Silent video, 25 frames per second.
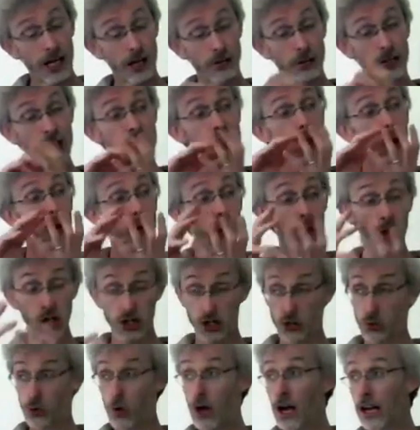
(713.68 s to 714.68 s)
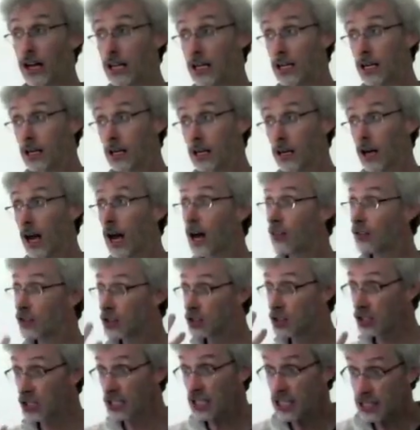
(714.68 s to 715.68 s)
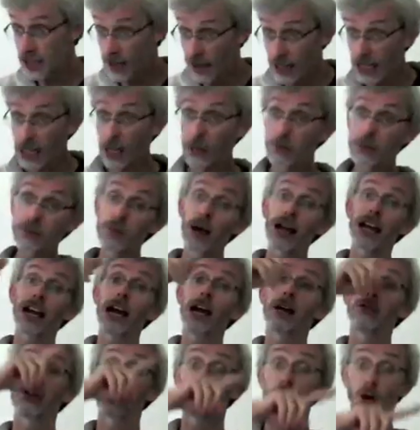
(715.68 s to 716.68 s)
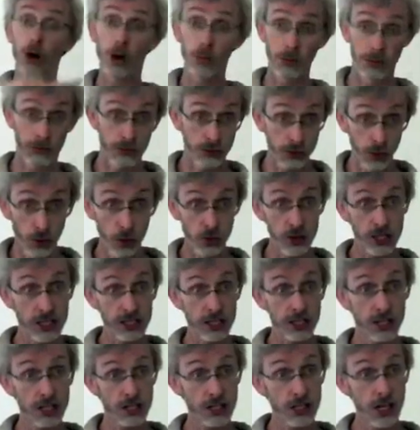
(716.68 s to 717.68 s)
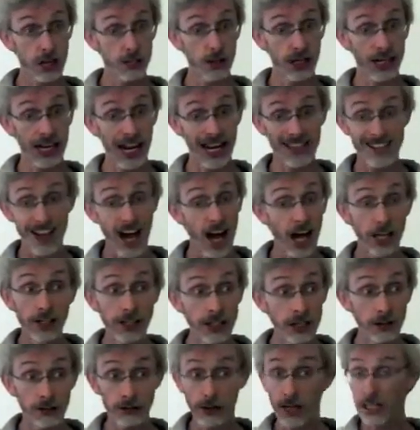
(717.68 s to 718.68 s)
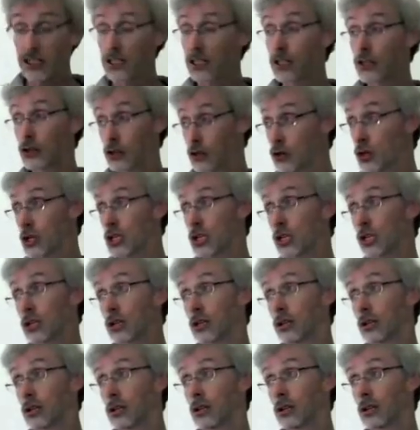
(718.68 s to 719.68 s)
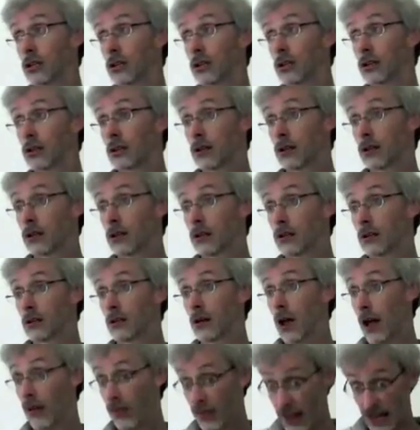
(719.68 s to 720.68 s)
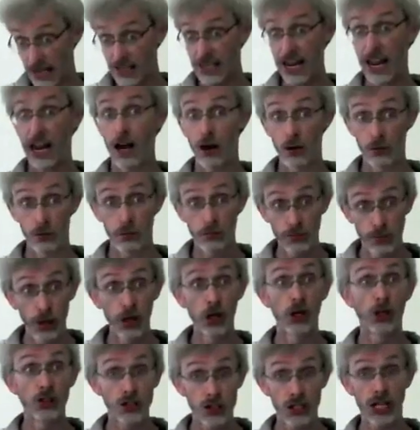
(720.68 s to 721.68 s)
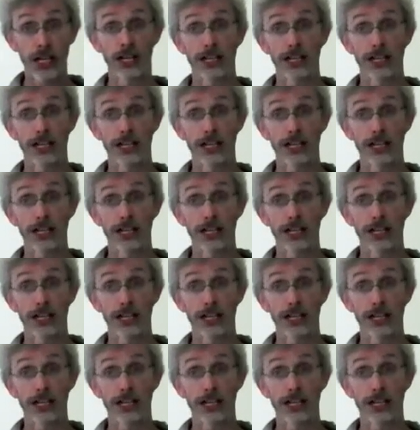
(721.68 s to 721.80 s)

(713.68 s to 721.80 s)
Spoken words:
elements are washed away, and the seed then comes back out of the crop and falls into the stomach as undefended nutrition. And that's how birds